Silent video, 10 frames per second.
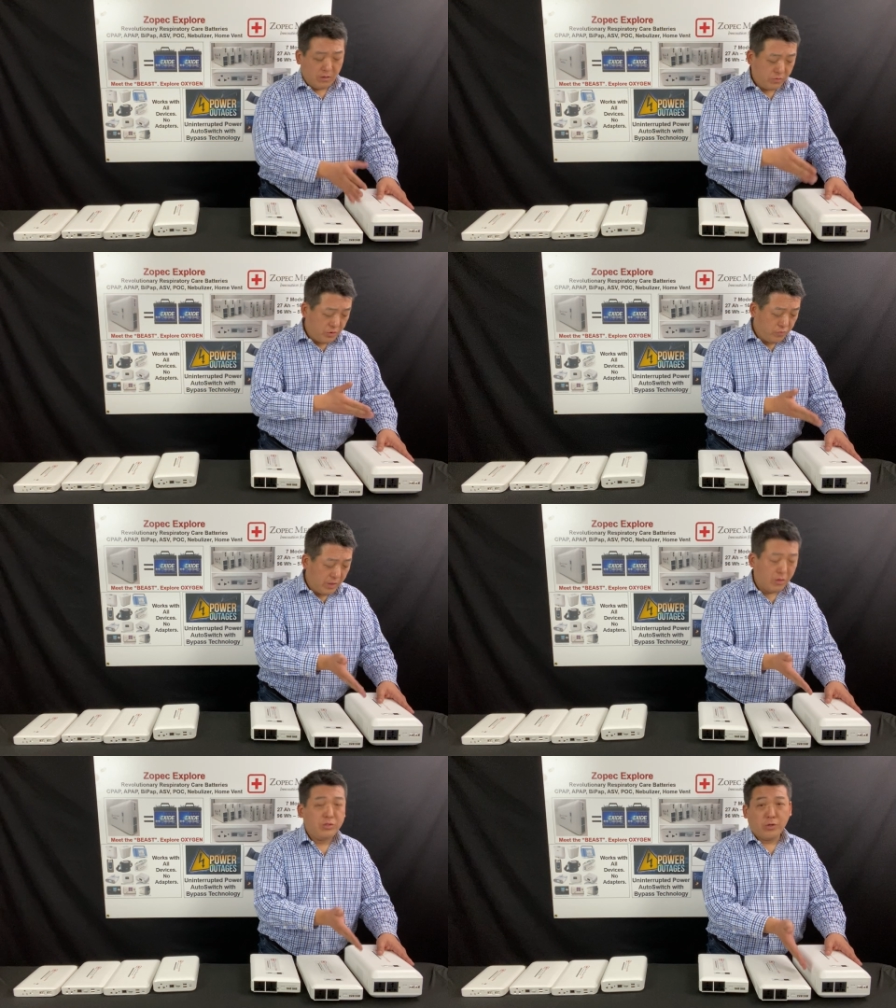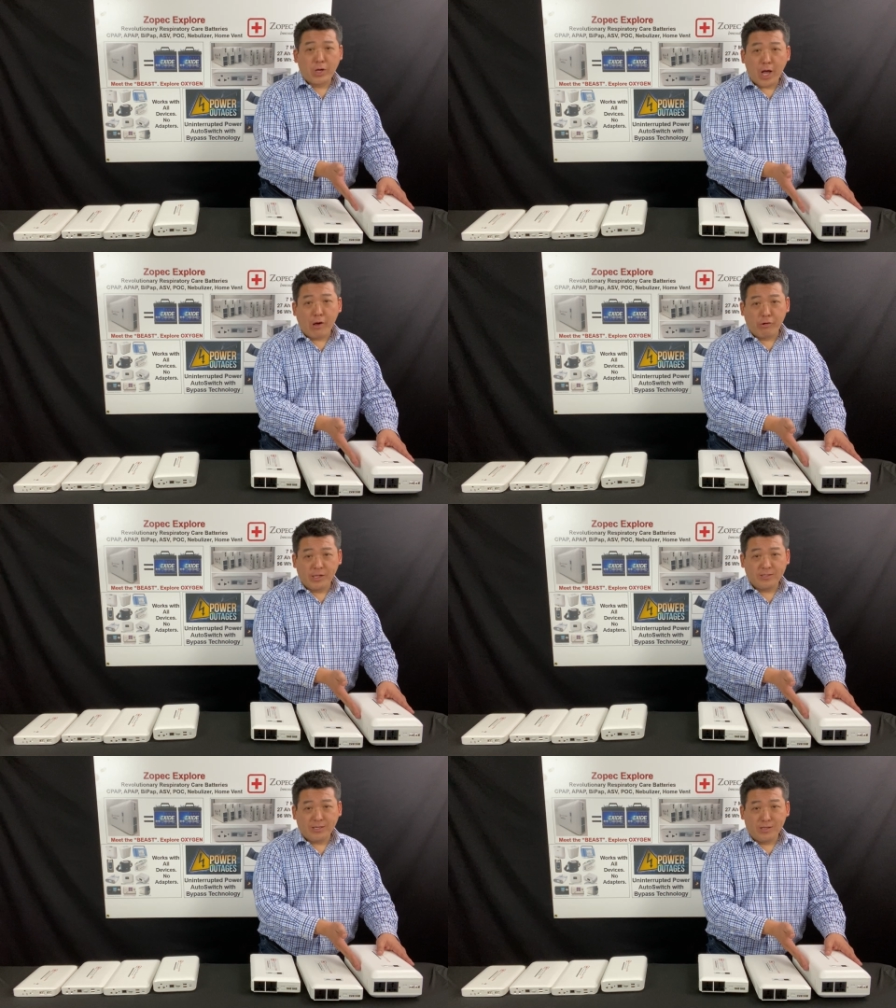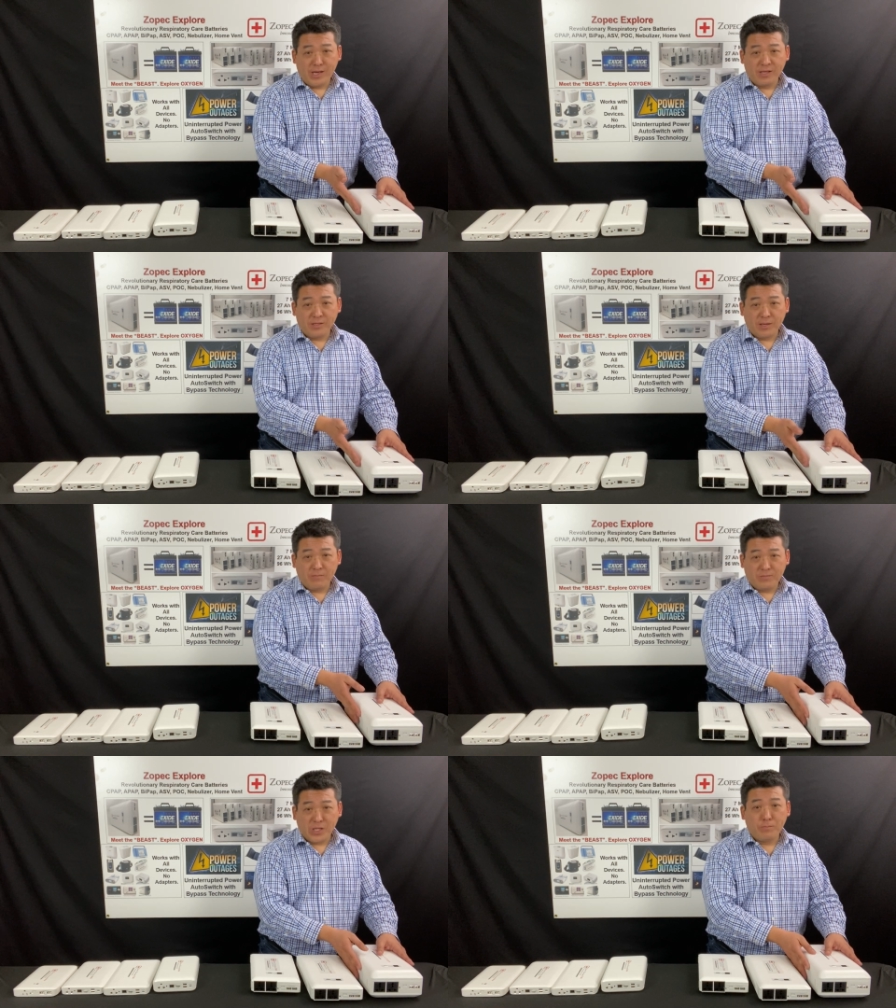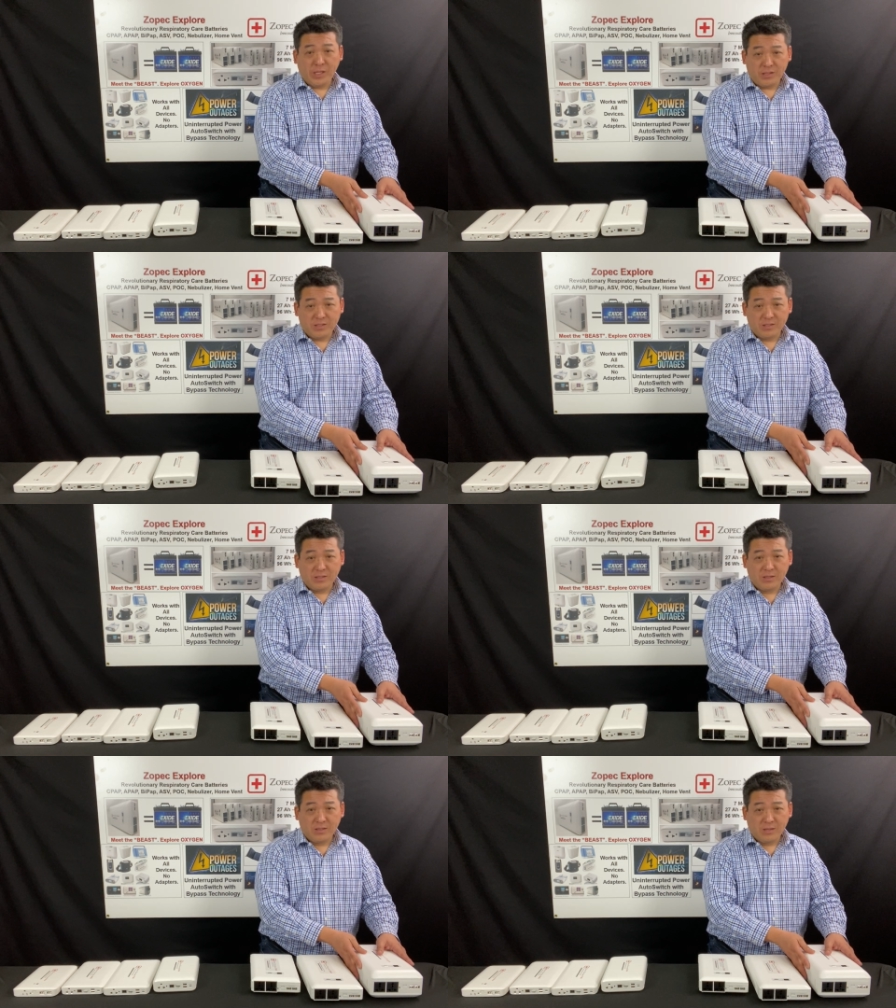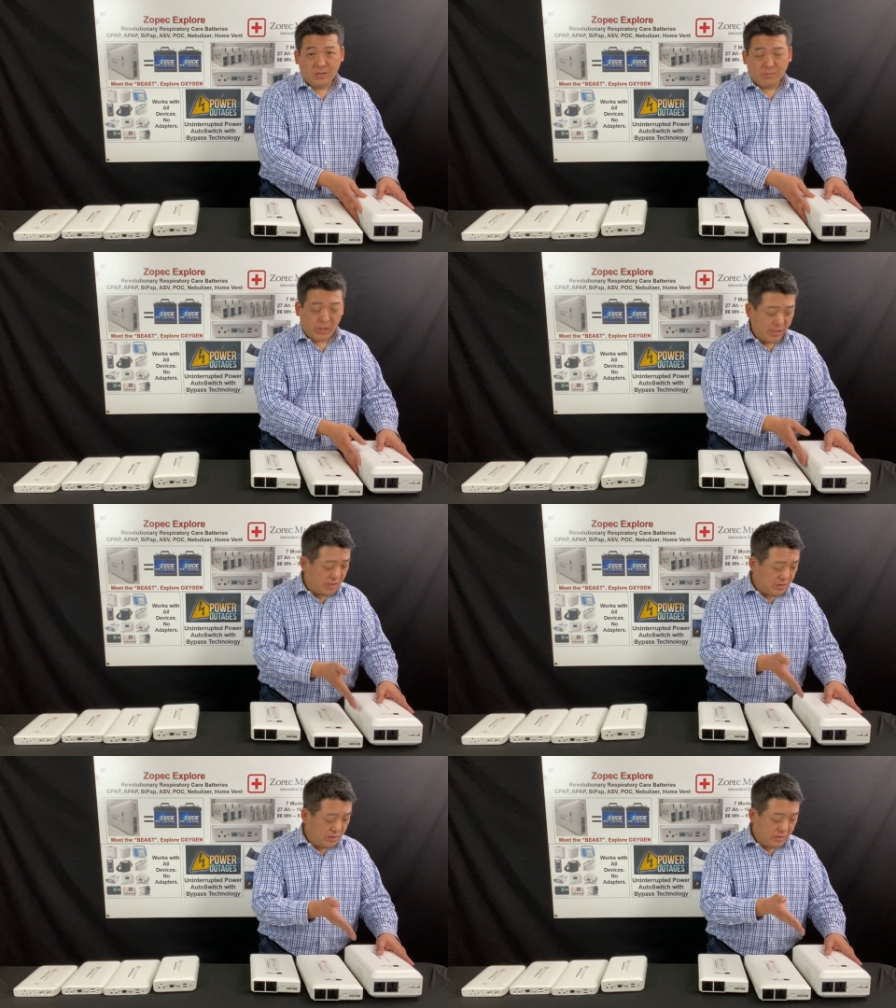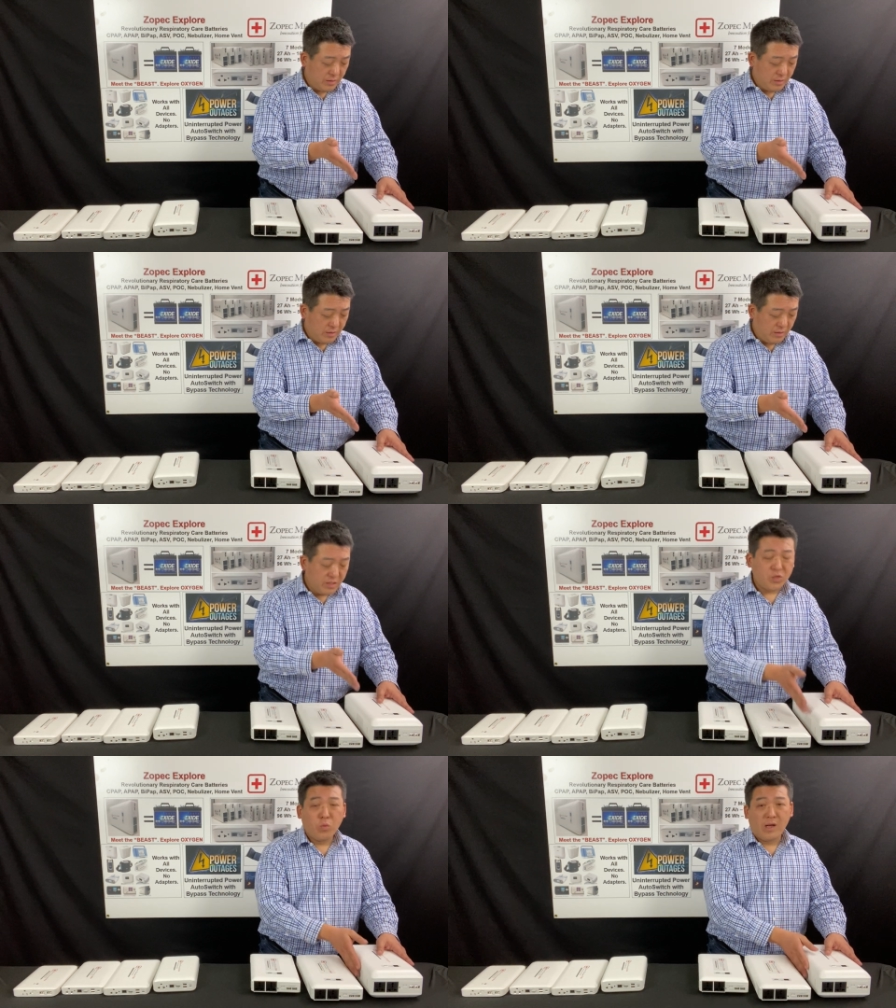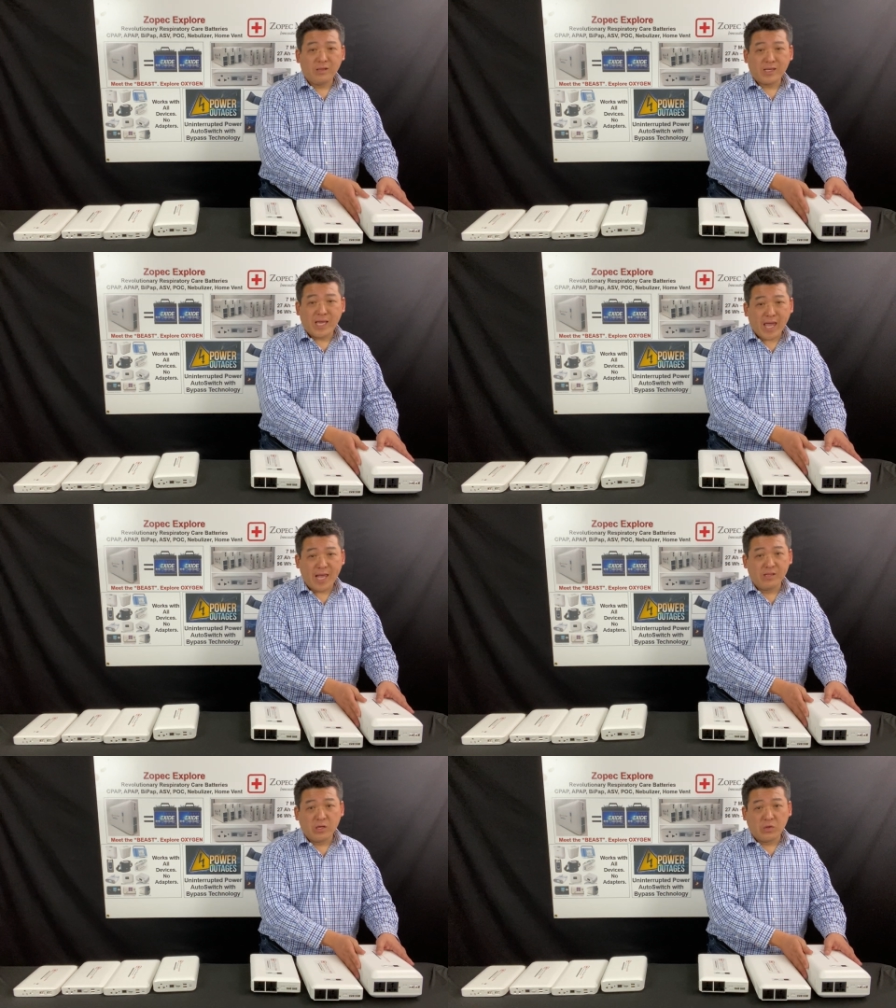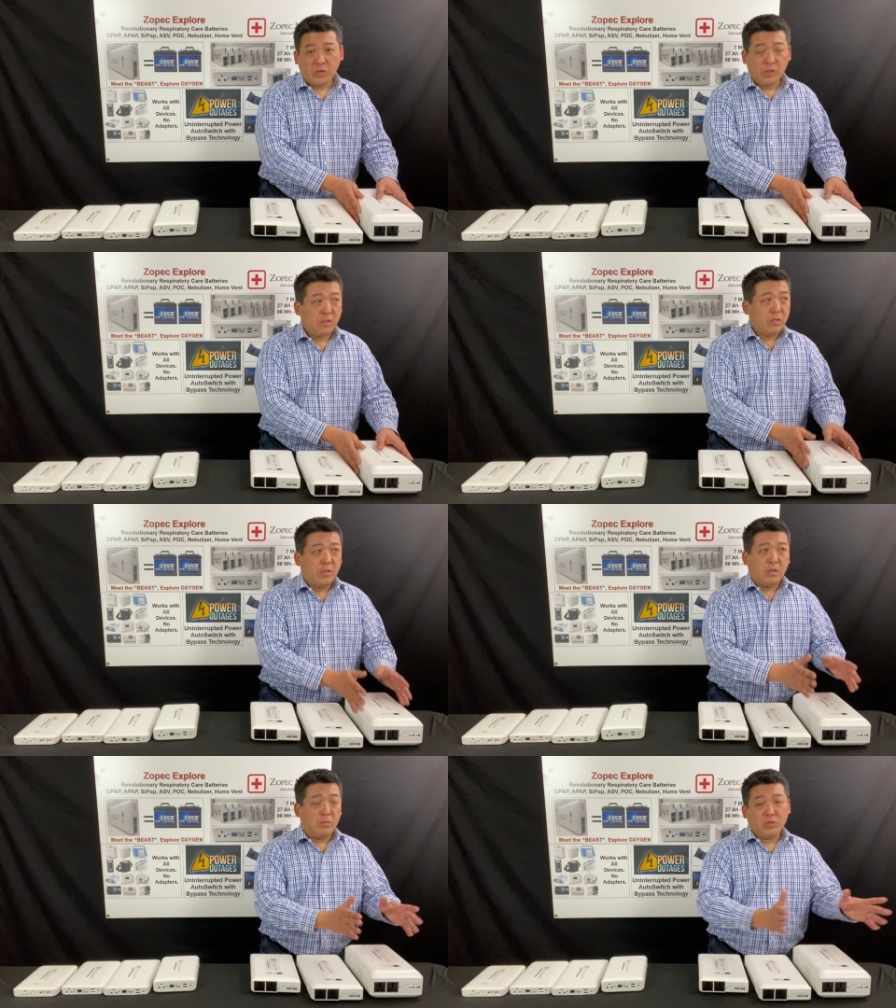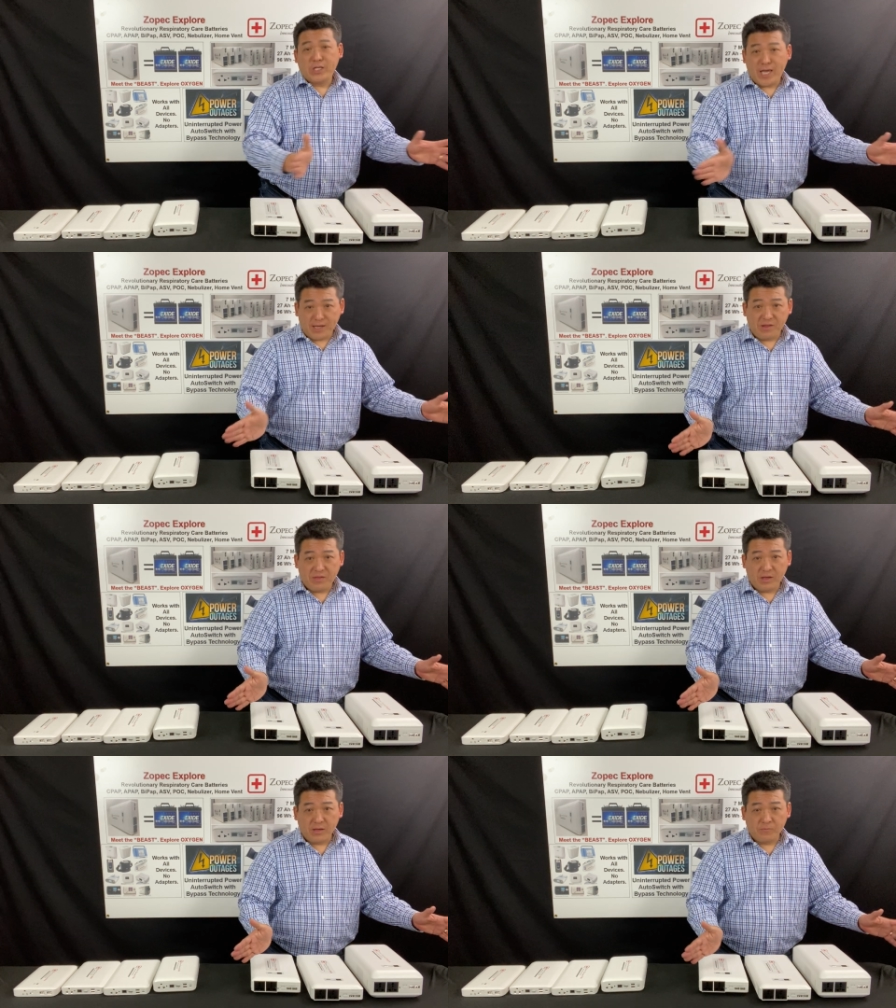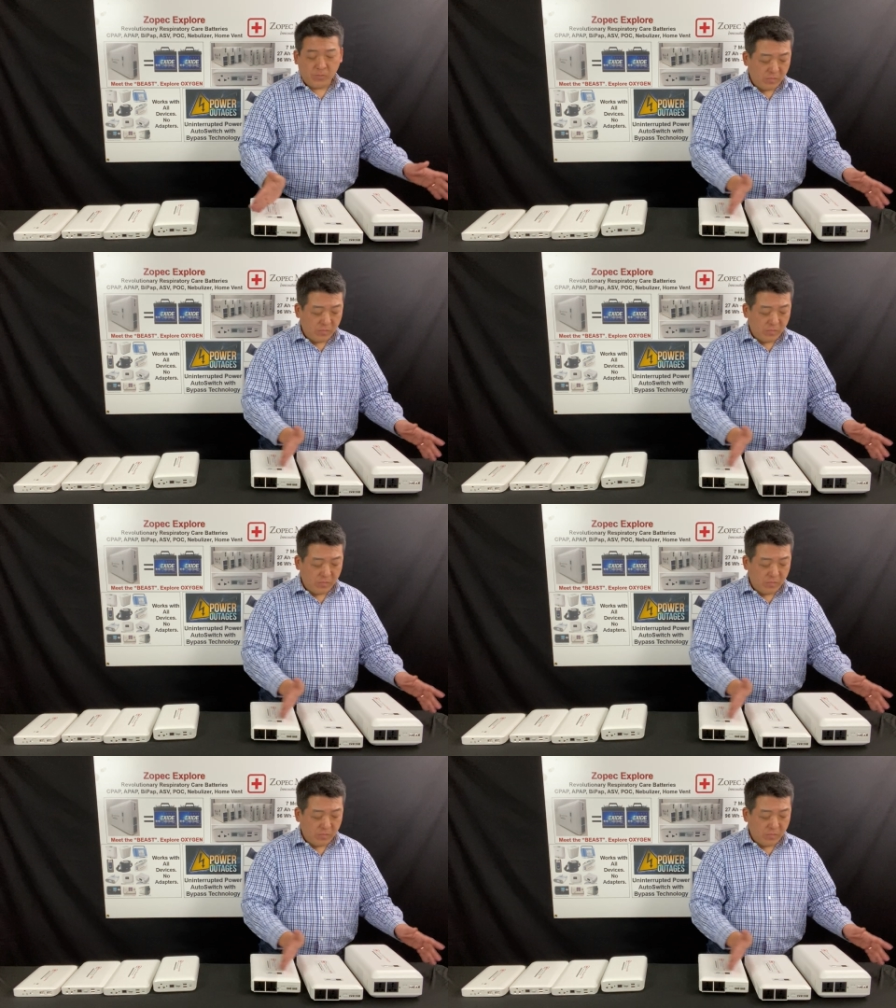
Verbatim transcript: which we also call it the nickname the Beast, because this one can handle almost anything.